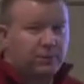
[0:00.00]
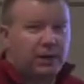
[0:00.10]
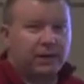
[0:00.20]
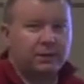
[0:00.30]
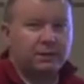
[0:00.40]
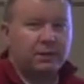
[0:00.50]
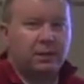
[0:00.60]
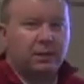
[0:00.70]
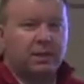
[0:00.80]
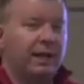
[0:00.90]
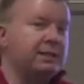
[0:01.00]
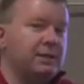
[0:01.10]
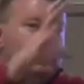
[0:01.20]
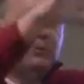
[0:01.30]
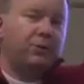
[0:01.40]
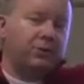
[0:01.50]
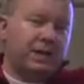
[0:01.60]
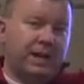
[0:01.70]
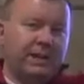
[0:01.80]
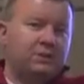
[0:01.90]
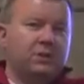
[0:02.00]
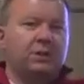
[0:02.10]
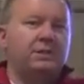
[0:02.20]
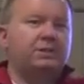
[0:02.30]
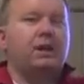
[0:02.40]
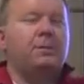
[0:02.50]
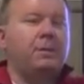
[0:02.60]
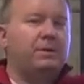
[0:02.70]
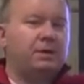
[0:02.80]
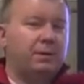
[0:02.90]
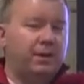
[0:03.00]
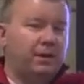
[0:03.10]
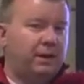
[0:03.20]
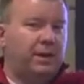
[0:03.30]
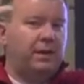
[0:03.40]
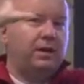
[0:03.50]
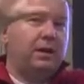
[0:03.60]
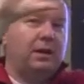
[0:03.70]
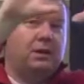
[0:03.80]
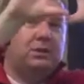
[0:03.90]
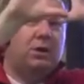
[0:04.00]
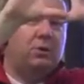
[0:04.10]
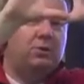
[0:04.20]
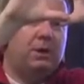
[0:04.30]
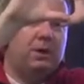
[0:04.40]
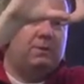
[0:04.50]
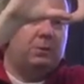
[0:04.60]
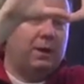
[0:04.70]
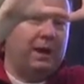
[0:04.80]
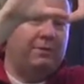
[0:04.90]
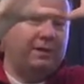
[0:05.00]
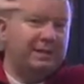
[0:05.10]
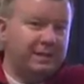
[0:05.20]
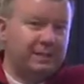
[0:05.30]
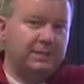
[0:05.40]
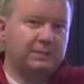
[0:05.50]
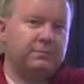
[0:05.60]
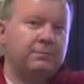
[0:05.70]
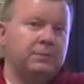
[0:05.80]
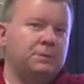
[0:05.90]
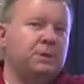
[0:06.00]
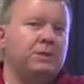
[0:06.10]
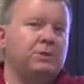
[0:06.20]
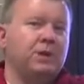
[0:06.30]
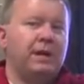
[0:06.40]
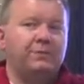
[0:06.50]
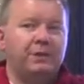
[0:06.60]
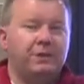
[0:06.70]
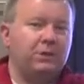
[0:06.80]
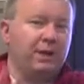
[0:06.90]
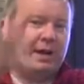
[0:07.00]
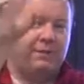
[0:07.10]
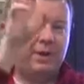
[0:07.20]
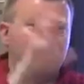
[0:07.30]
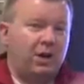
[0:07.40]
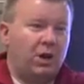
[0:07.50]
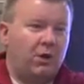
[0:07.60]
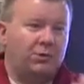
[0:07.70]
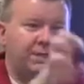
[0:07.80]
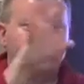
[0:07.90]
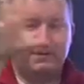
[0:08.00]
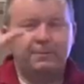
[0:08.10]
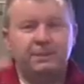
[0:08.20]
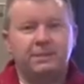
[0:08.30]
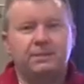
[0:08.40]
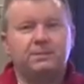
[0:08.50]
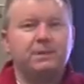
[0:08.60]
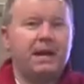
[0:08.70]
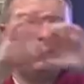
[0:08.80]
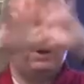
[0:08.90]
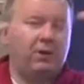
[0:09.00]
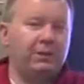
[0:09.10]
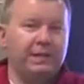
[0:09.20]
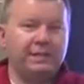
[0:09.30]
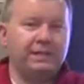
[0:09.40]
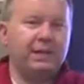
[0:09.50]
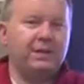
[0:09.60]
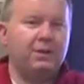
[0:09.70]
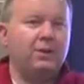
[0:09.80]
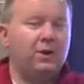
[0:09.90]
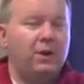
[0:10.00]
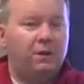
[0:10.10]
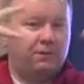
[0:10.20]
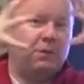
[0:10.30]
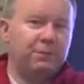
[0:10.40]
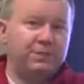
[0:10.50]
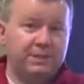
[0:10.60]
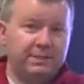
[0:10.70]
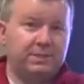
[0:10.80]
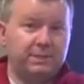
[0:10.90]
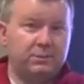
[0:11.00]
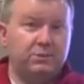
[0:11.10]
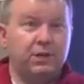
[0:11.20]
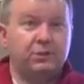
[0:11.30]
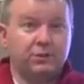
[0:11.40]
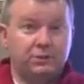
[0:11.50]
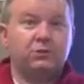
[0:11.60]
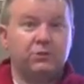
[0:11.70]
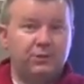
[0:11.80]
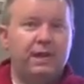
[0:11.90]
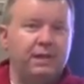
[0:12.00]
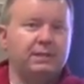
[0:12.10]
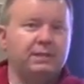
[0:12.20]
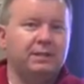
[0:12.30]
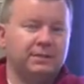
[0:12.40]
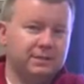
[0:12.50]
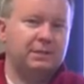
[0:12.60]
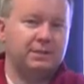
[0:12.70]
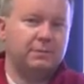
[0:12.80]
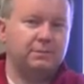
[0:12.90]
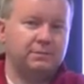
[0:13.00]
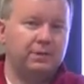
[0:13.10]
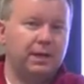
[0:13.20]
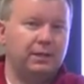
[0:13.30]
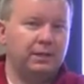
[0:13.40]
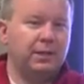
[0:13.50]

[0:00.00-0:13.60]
right? Like I said before, see, I kind of started at the top. I'm a top-down guy. So you have the system, the spacecraft, and then you have all these subsystems, and how they all link together forms this system structure to create the system, right?